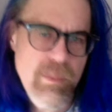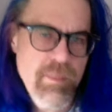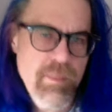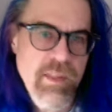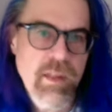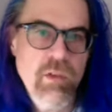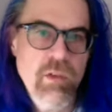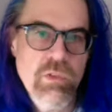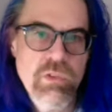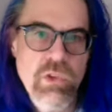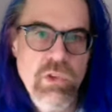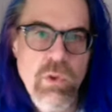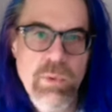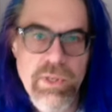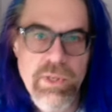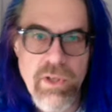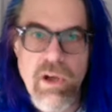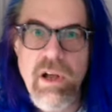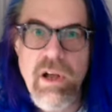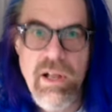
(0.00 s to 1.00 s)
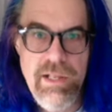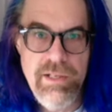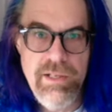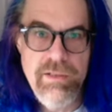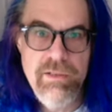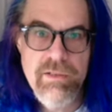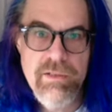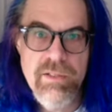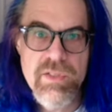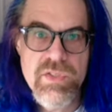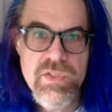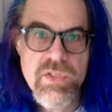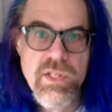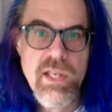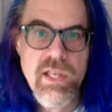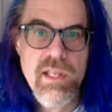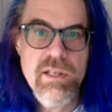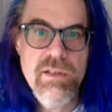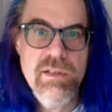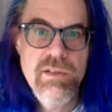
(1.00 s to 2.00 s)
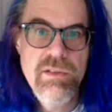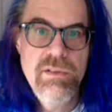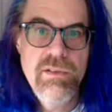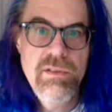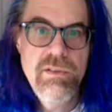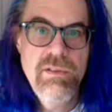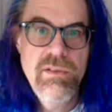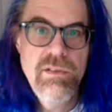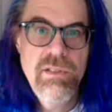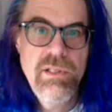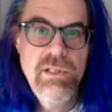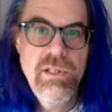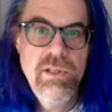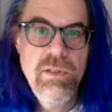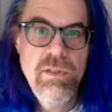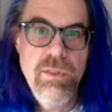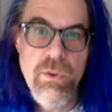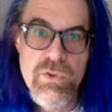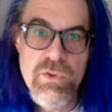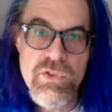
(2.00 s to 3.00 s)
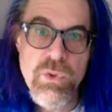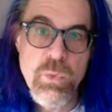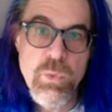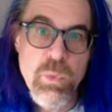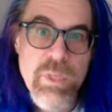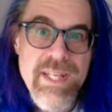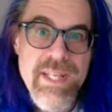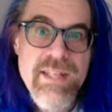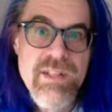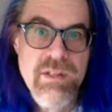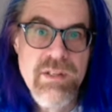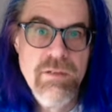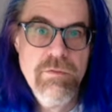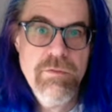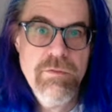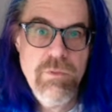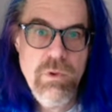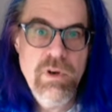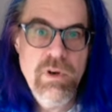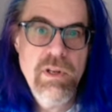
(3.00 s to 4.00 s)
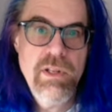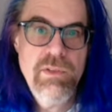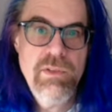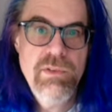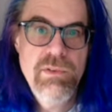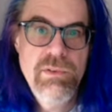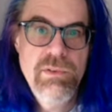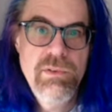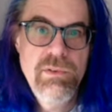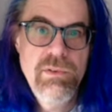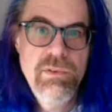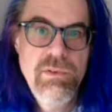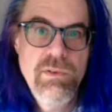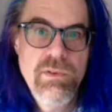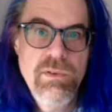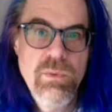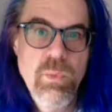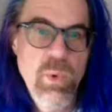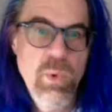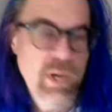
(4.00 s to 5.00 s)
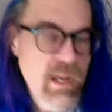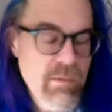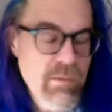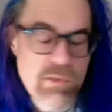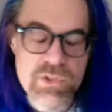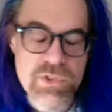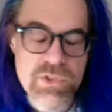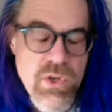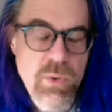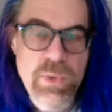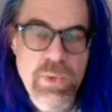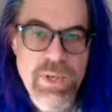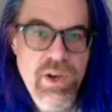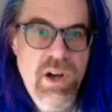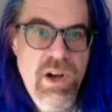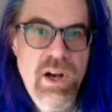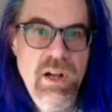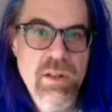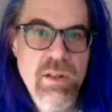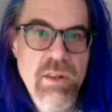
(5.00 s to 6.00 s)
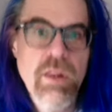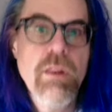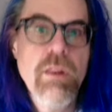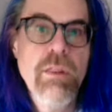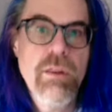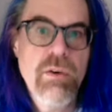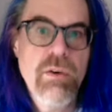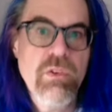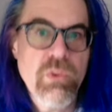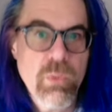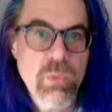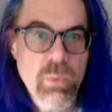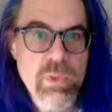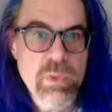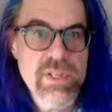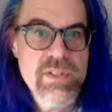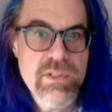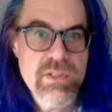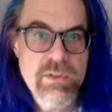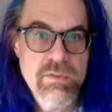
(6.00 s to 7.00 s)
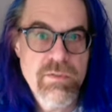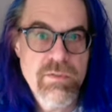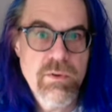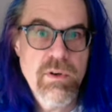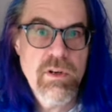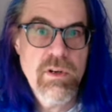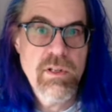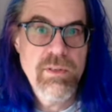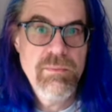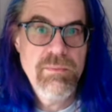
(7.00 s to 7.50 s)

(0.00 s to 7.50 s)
else is going on instead. There's a reason for it. Whatever's going on, there's a reason for it.